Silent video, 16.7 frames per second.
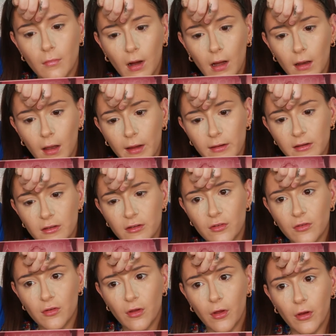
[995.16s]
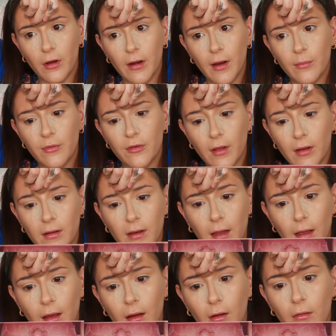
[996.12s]
I like to just turn it upside
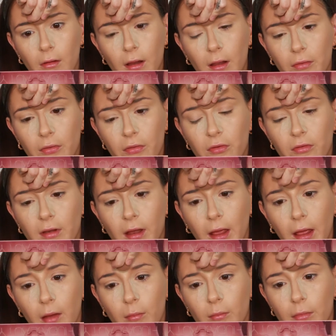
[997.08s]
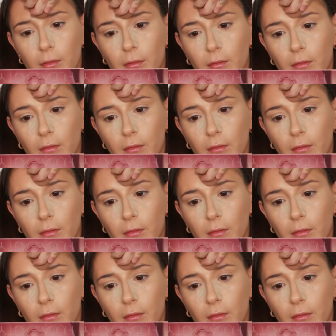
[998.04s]
down and stamp.